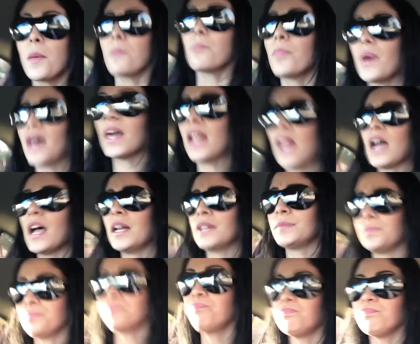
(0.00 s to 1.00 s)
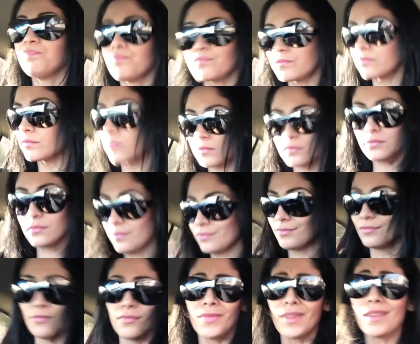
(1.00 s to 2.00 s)
But, um,
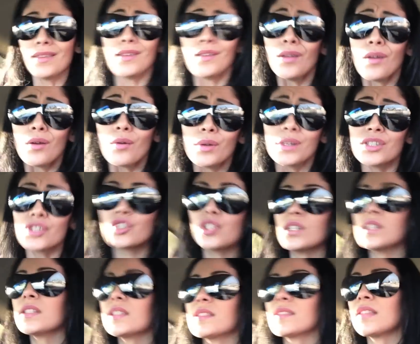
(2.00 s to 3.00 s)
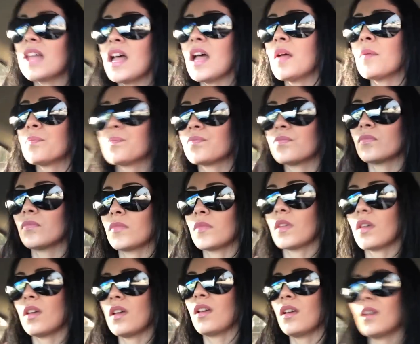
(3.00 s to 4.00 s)
you know, it's just, um,
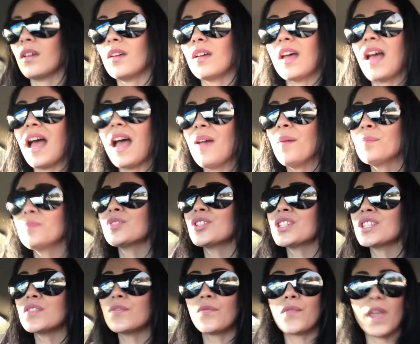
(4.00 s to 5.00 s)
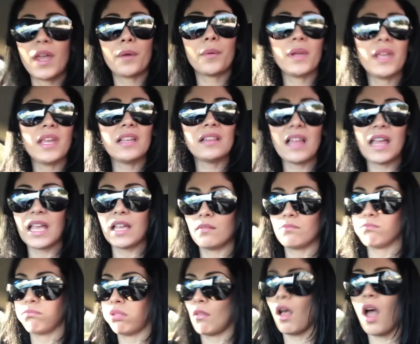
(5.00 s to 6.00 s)
I'm just very like,
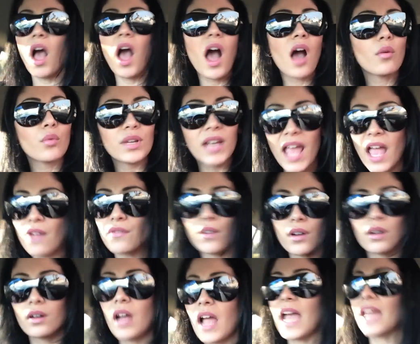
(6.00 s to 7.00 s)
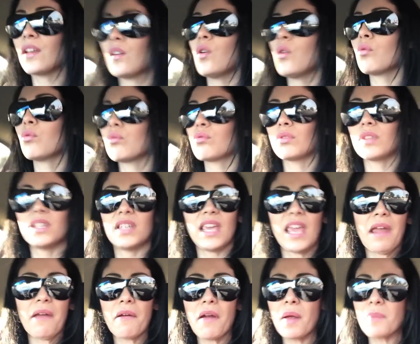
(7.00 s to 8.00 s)
blah, whatever. I don't
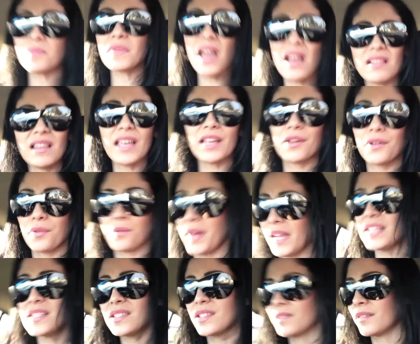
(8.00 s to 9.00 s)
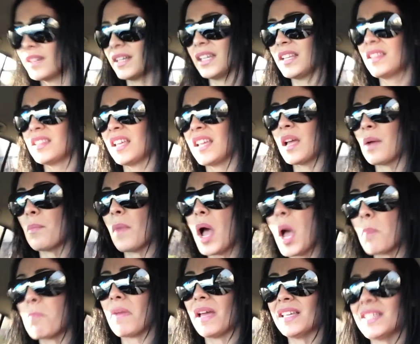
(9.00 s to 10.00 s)
care. I'm not like crazy or anything
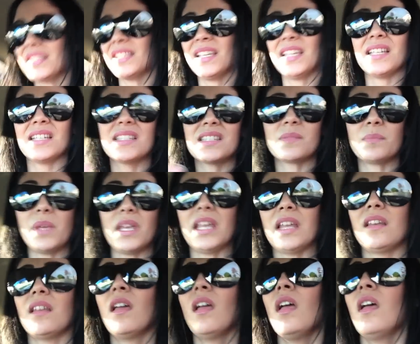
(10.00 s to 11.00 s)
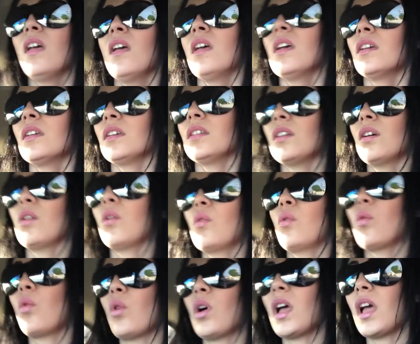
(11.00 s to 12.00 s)
about my kids being, you
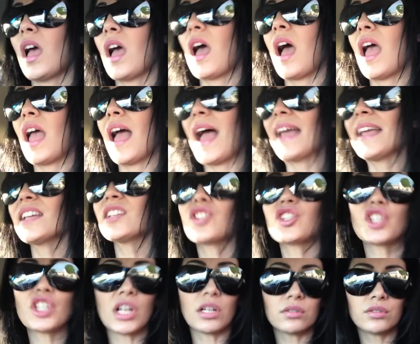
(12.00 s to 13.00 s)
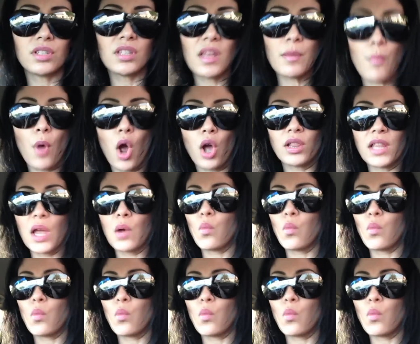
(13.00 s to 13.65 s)
know, I could shelter them all I